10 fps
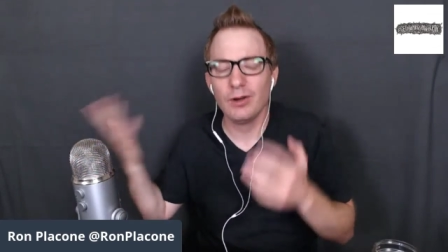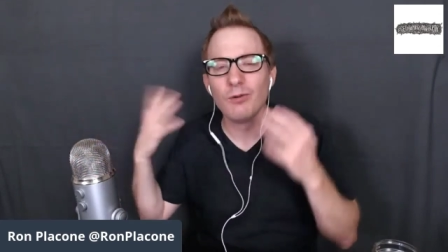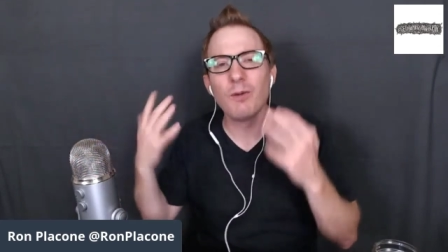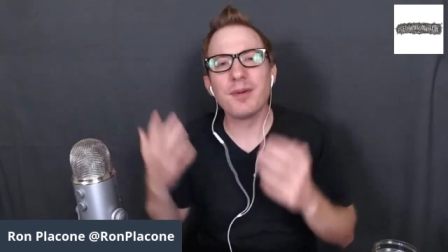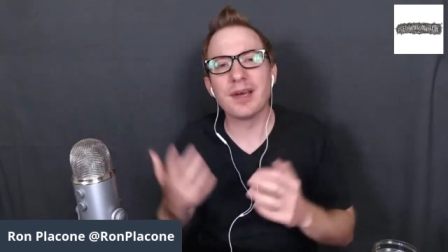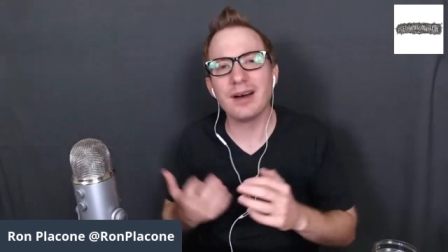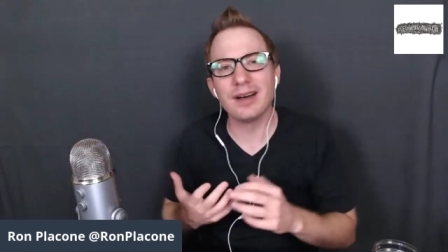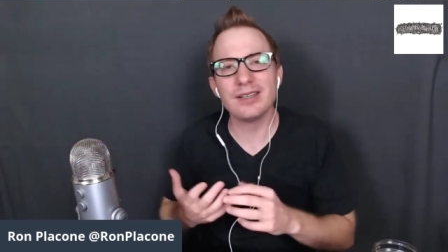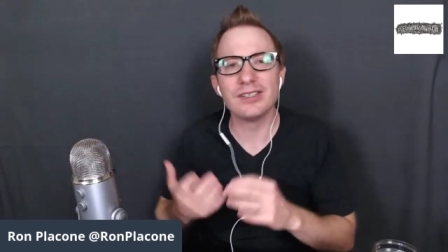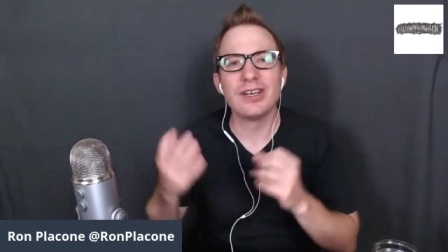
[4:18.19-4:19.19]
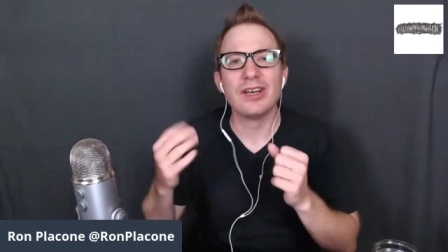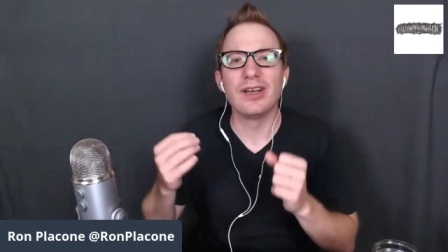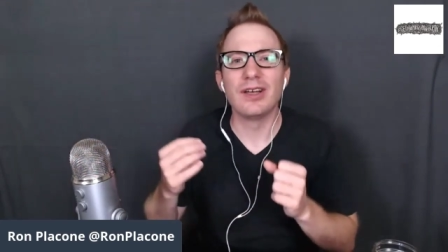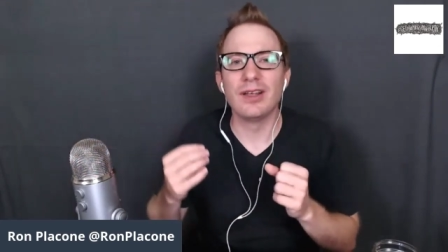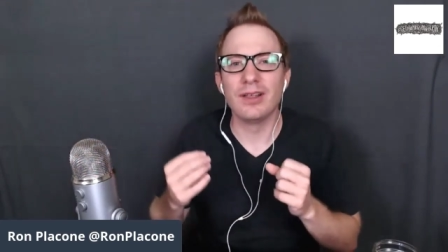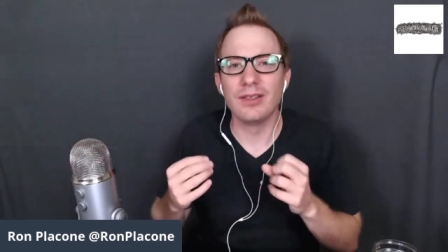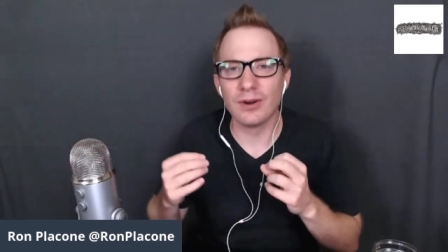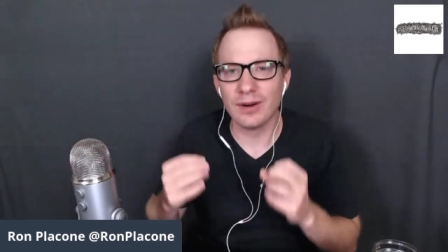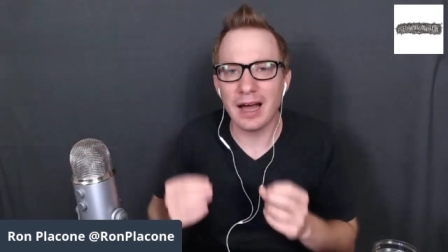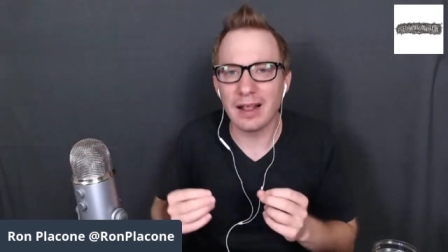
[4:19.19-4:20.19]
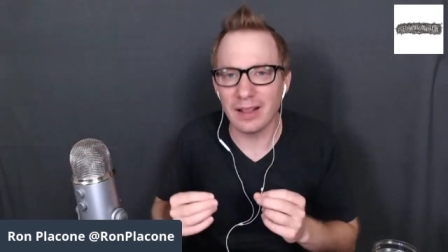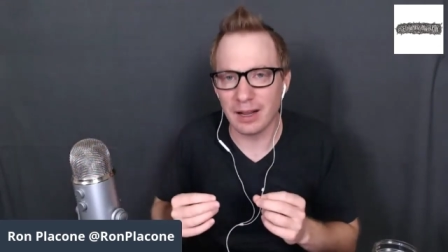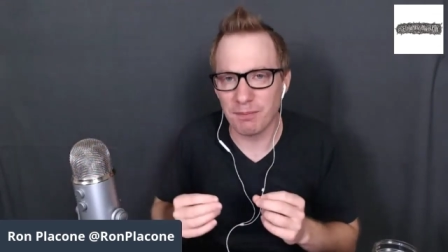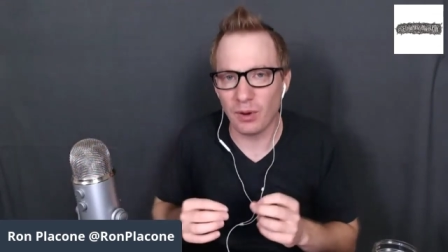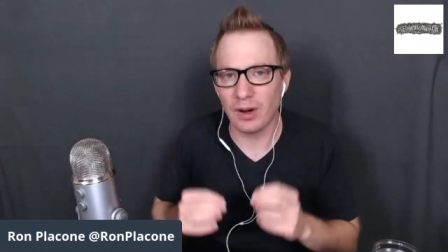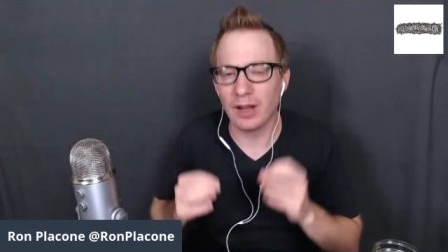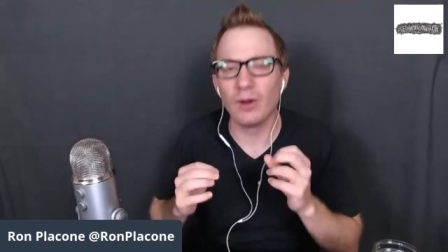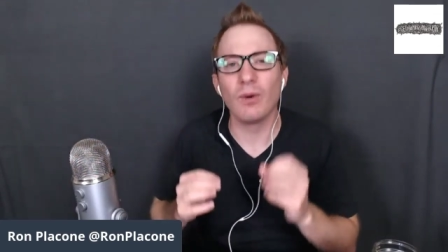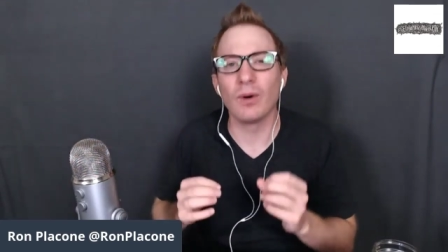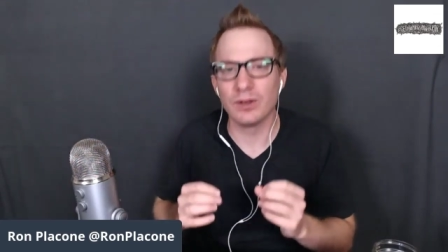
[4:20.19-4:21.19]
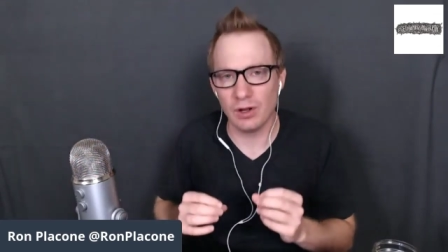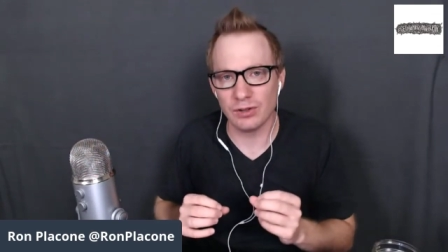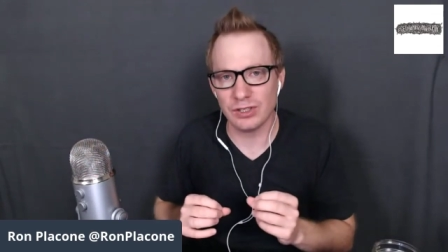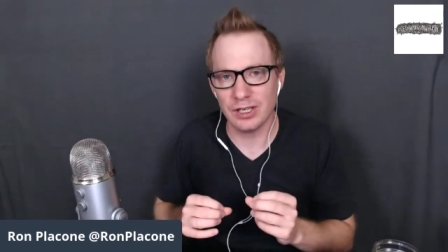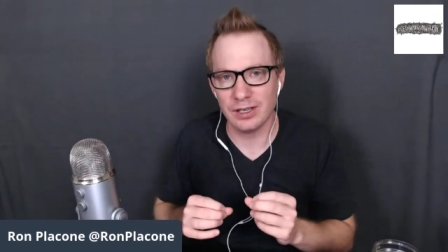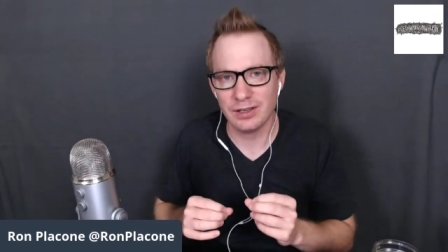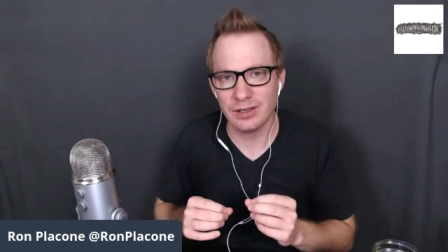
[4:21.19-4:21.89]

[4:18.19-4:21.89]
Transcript: Well, because they're not like Bernie or Tulsi.